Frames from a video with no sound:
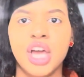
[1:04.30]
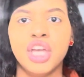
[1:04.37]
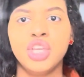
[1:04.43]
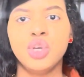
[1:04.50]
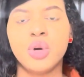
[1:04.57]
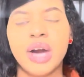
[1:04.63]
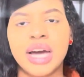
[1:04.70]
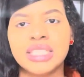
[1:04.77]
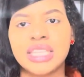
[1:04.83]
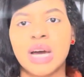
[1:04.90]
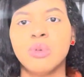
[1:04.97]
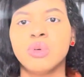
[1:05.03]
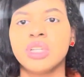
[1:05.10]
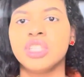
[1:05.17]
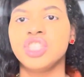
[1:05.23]
You guys, I
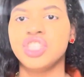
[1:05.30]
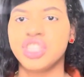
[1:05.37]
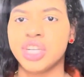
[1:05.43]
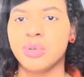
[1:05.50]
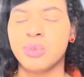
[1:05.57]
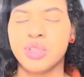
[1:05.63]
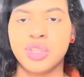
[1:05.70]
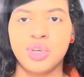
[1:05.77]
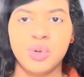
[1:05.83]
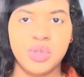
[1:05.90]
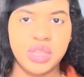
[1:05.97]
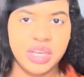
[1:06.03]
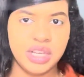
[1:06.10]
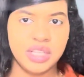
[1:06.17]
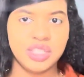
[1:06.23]
want to share with you
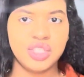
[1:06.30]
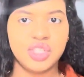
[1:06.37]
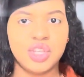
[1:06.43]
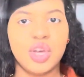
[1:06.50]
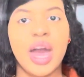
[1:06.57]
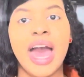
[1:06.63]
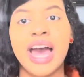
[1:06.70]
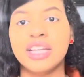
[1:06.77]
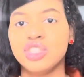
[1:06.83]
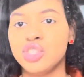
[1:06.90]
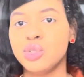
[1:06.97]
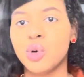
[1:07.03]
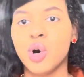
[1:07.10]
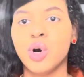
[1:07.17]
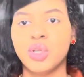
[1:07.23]
this. As
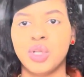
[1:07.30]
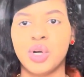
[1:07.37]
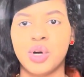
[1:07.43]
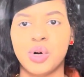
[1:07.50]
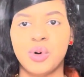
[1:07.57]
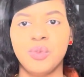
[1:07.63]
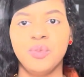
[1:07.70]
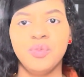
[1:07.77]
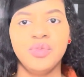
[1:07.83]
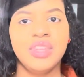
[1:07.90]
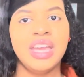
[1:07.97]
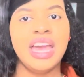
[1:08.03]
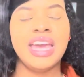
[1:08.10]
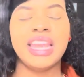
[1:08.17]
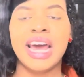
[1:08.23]
you all know,
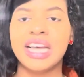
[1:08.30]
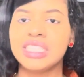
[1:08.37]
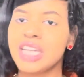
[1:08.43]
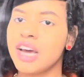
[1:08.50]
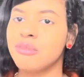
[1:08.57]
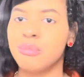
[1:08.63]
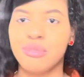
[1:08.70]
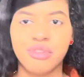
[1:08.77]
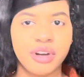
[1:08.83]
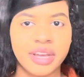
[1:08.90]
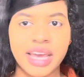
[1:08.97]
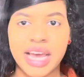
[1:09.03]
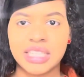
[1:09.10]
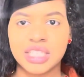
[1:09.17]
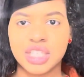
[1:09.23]
and as I've
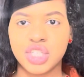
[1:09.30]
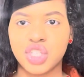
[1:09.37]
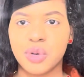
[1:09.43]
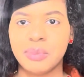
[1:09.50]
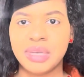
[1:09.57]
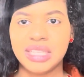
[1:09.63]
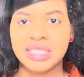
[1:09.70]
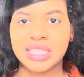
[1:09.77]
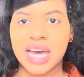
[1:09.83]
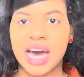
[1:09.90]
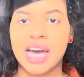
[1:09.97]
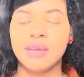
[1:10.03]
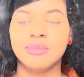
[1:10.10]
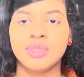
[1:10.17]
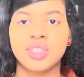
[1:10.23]
broadcasted so many
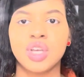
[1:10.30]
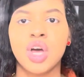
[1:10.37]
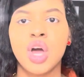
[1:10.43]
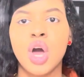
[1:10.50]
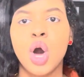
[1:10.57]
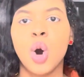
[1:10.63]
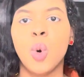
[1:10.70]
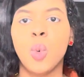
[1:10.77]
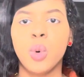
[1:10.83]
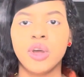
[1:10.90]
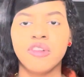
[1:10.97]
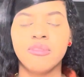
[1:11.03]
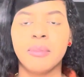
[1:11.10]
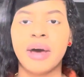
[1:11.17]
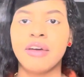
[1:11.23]
times, one
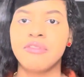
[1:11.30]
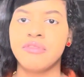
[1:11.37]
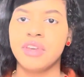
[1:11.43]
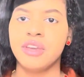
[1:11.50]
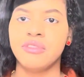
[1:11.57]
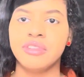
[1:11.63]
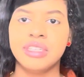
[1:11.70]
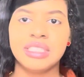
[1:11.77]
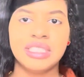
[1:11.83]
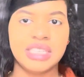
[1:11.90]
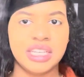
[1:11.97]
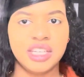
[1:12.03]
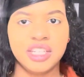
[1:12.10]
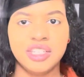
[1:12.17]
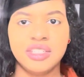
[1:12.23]
of my favorite
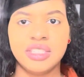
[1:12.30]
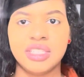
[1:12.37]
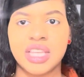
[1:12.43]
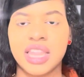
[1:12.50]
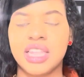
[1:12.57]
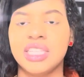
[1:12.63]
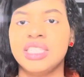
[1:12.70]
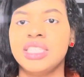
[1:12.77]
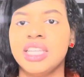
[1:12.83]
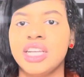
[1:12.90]
singers, the late